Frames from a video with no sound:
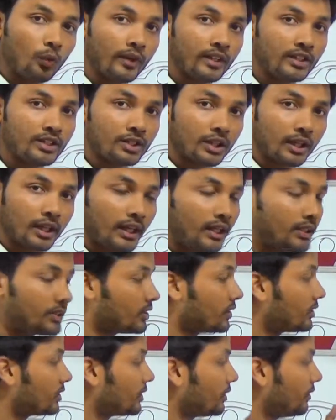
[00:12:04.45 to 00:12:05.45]
which
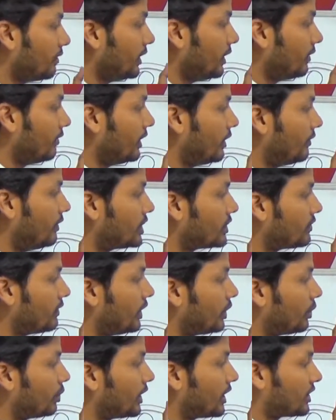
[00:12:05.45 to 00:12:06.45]

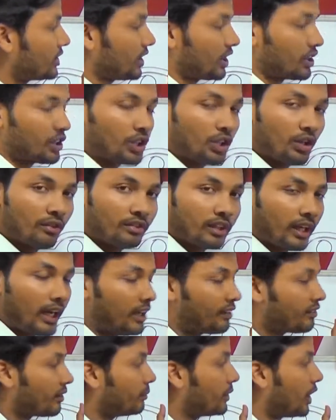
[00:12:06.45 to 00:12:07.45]
will do the suction of the
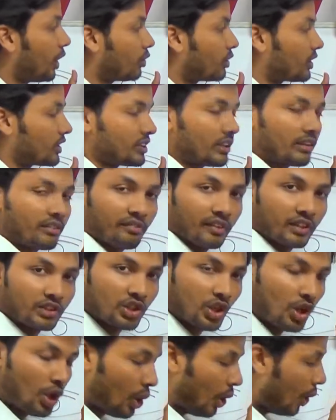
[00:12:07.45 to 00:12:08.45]
air from the outer
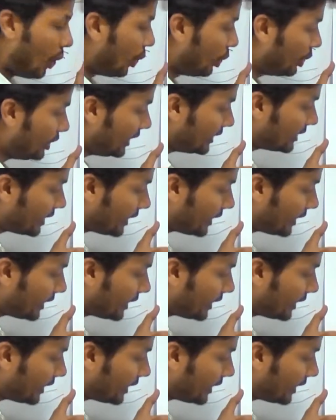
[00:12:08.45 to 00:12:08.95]
surface. Only